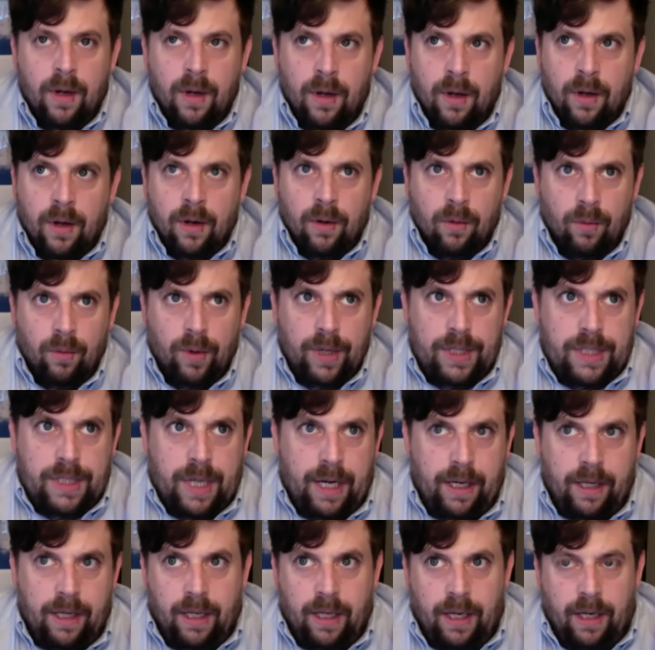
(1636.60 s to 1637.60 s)
which I
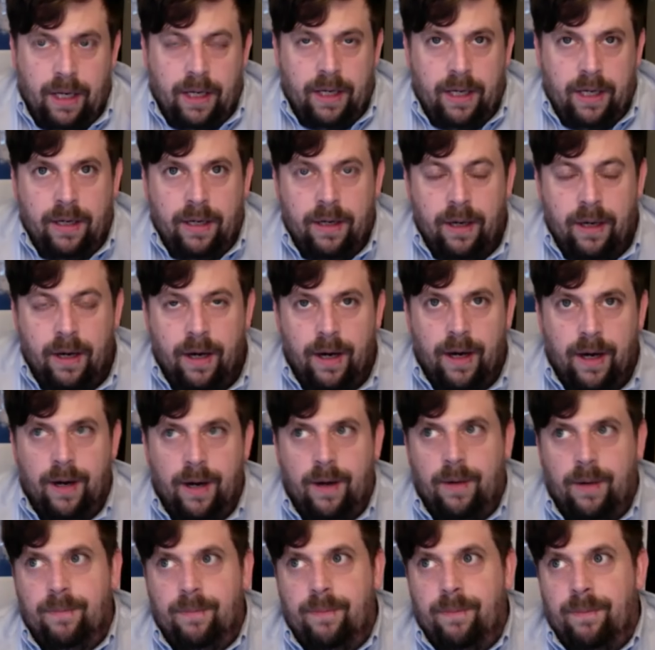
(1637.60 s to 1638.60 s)
think,
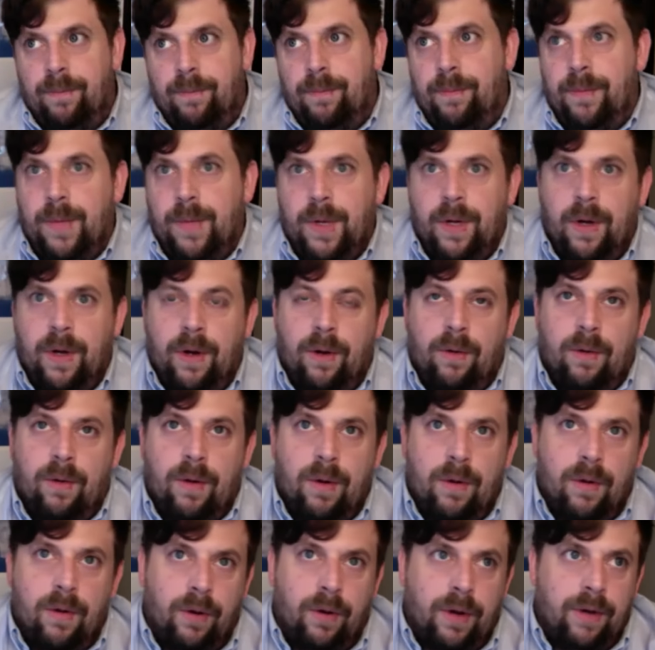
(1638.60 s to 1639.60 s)
you know,
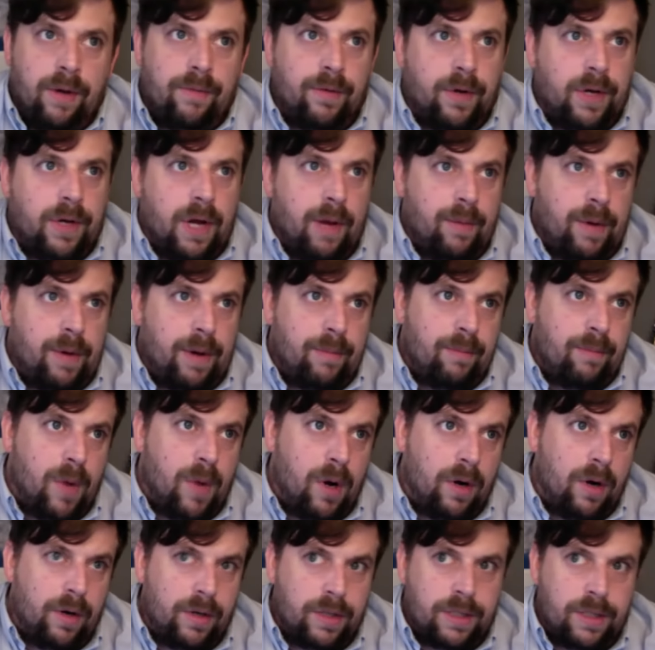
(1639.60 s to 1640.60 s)
it will either come in
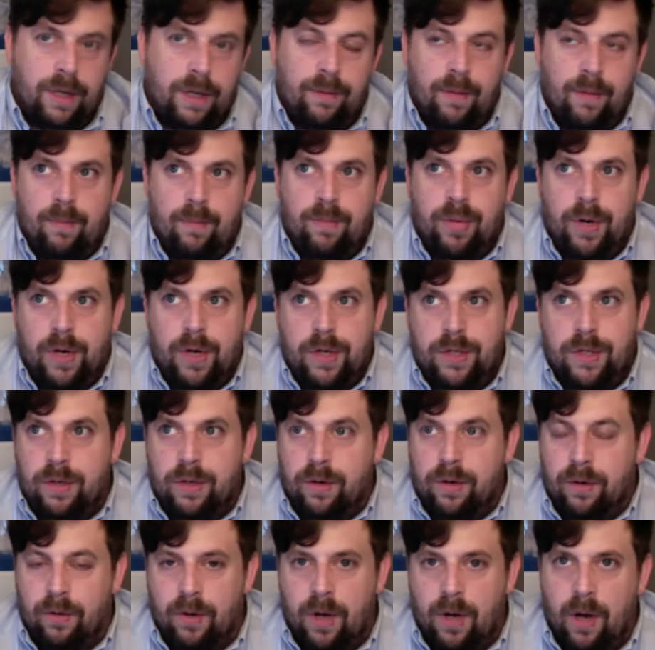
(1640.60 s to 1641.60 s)
March. I'm pretty
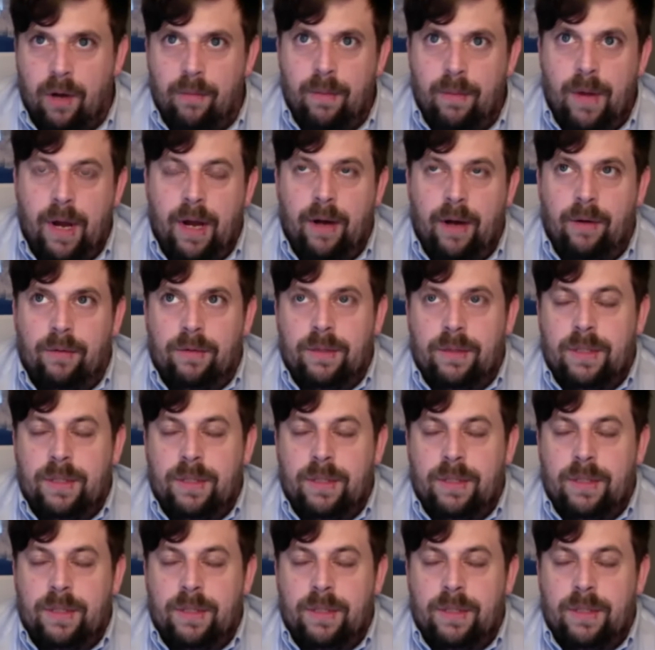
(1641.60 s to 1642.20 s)
sure it'll come out.